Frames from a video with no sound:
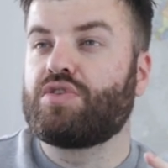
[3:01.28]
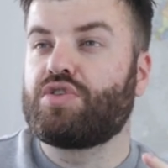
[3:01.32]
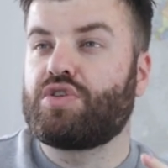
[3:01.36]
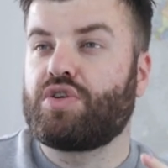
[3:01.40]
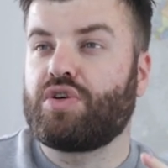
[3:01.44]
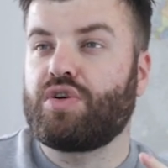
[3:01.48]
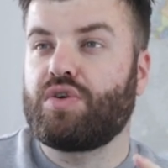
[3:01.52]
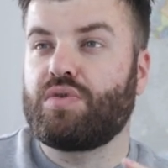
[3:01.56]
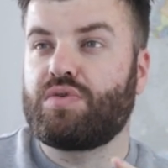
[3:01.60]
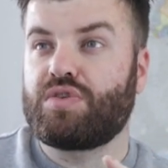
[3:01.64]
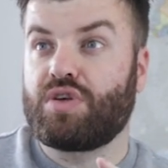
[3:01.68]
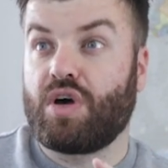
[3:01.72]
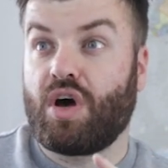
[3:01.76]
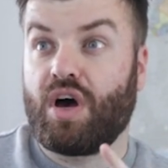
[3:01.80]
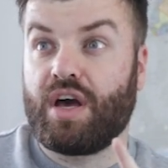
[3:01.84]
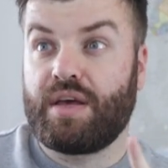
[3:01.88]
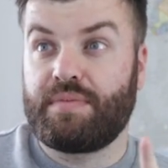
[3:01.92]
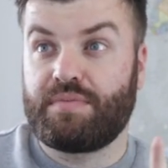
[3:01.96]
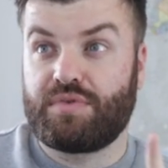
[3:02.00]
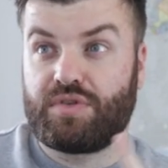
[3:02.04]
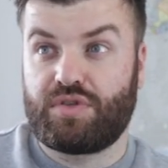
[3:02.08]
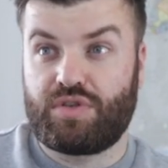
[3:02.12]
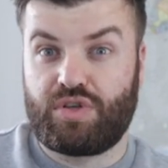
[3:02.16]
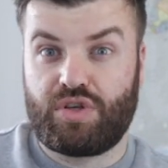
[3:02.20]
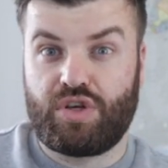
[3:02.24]
2
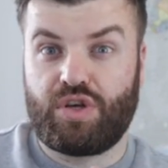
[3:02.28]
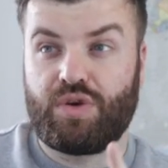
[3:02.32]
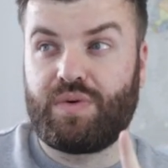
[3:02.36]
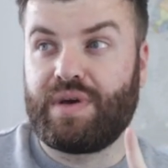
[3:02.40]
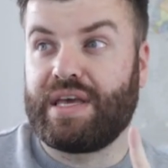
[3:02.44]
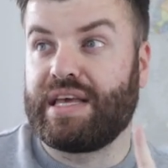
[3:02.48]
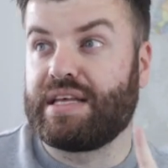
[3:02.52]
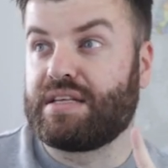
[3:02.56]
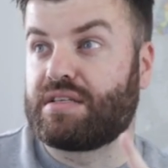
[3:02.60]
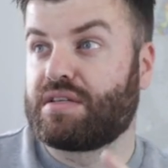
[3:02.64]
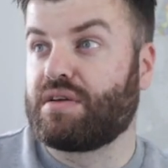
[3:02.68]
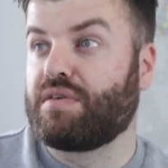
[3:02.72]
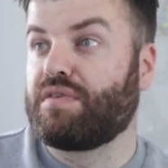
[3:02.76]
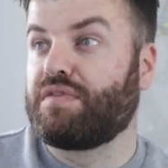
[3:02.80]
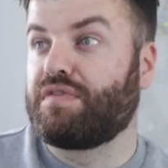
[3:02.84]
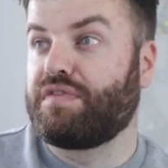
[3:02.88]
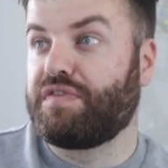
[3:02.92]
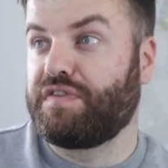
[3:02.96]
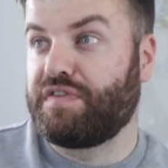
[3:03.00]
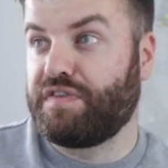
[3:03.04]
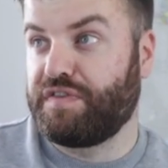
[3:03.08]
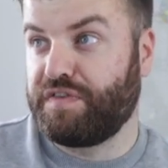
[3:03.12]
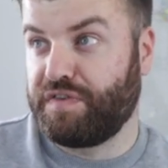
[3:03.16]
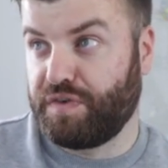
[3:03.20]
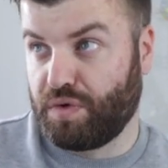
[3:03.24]
times 2 is
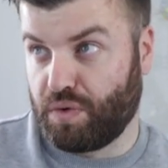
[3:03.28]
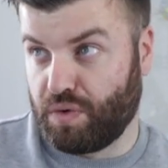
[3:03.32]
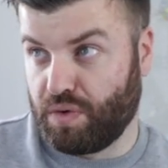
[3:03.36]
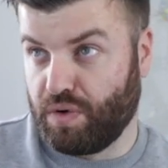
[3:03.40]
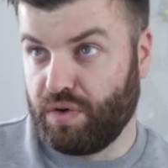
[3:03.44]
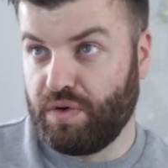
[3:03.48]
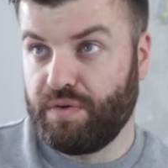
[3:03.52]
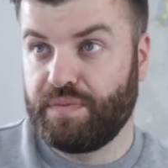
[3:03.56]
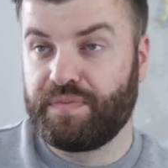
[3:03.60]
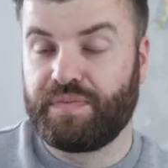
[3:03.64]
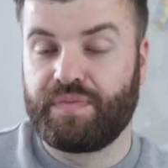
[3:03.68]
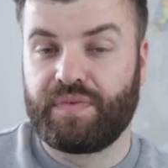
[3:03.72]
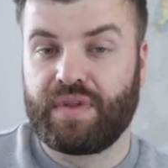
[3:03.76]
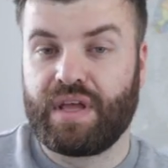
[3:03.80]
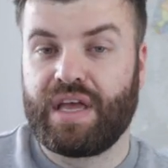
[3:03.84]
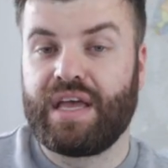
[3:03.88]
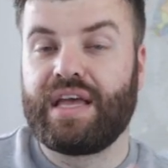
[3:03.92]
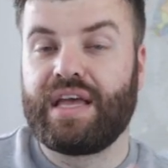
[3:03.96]
4,